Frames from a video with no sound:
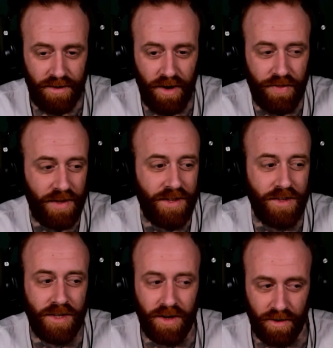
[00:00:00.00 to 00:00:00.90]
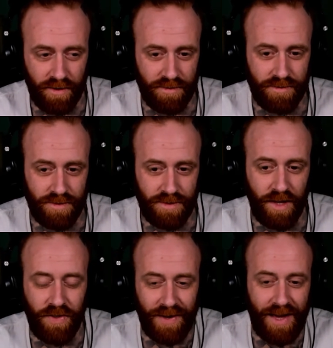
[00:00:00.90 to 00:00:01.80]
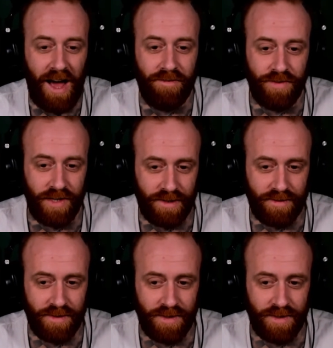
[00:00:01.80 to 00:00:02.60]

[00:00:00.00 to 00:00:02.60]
Nothing clear. Nothing confident.